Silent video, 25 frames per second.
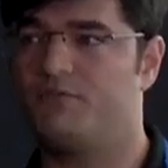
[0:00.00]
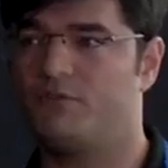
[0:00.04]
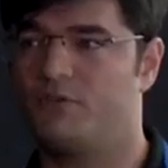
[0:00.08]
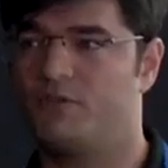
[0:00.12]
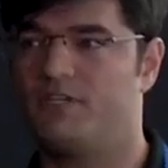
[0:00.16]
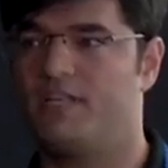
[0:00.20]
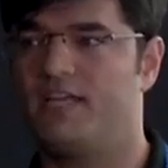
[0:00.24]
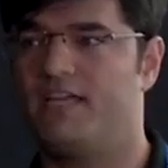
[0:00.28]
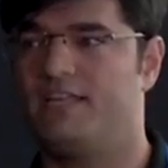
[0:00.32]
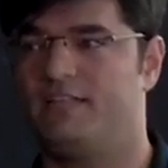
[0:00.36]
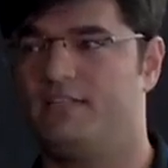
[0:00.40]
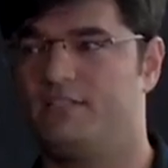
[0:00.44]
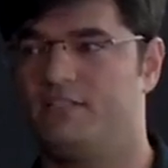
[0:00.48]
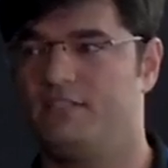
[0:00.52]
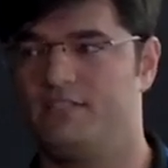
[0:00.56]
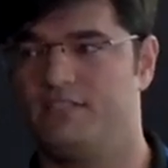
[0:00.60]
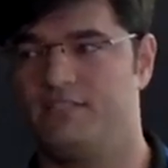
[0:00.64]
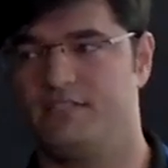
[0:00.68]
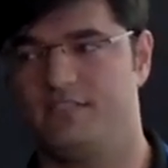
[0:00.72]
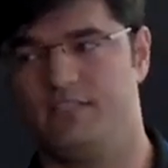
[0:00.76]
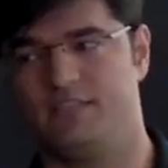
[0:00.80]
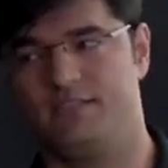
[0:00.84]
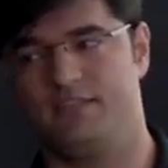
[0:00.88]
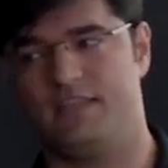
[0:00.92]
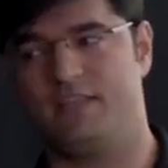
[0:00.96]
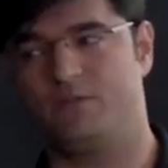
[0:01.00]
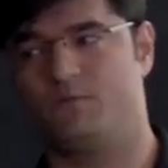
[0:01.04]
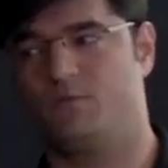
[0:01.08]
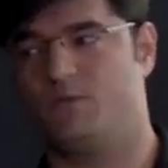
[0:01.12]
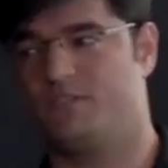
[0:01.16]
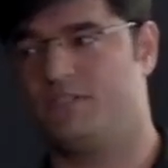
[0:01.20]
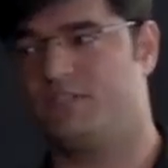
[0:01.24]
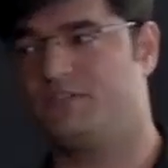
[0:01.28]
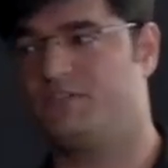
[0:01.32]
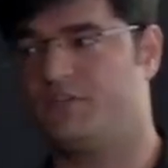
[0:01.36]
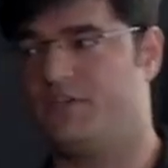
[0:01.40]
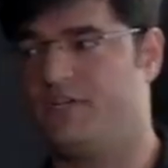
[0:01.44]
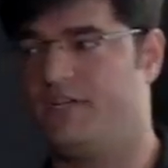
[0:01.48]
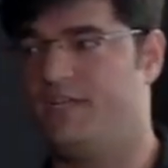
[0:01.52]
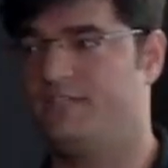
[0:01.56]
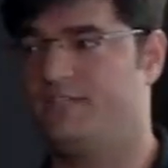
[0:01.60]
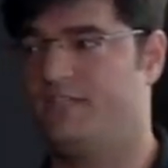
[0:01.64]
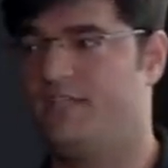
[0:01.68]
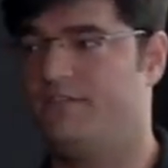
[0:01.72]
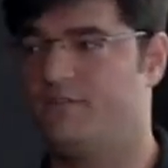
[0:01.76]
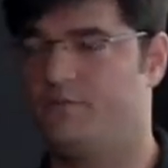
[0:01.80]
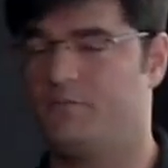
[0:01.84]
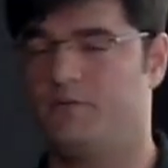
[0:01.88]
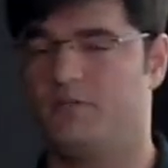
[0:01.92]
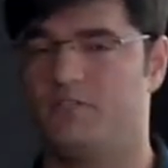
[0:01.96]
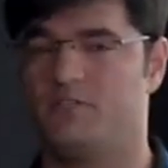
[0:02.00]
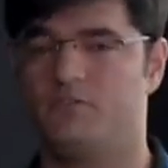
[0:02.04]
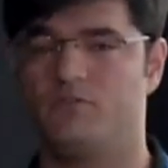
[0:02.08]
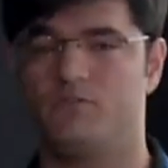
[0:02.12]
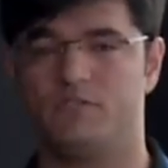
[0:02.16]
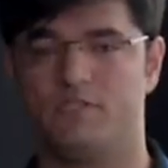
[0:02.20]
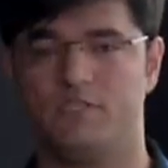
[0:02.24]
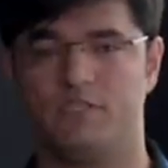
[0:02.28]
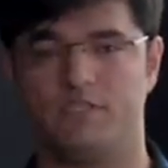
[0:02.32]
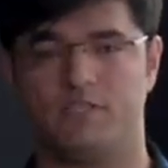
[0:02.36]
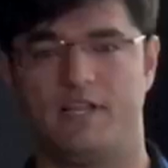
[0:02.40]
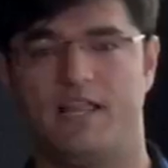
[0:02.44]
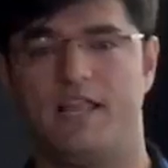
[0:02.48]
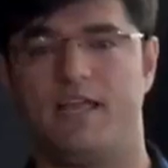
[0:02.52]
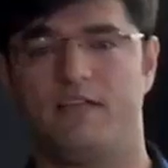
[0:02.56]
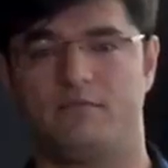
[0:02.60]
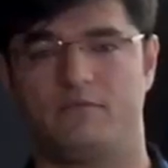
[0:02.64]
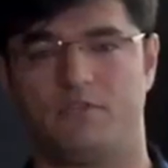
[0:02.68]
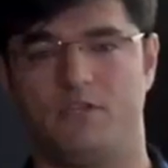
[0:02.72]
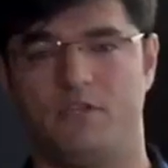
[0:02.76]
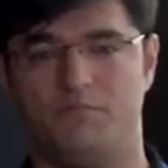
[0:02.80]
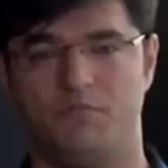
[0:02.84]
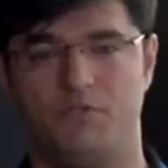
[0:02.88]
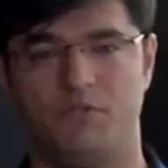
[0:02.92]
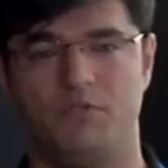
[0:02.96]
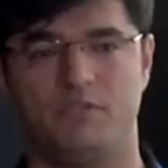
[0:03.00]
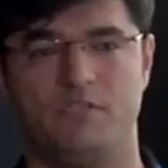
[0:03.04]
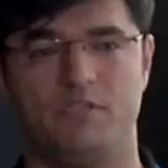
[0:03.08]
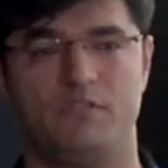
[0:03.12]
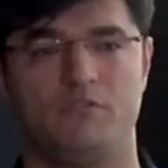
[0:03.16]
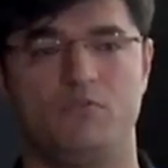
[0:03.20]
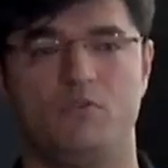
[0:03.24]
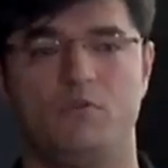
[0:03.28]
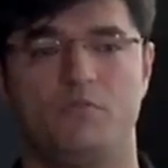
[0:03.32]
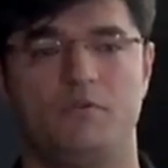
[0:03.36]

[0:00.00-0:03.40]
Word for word: before that, as I said, that was a trend. Everybody's using cloud computing.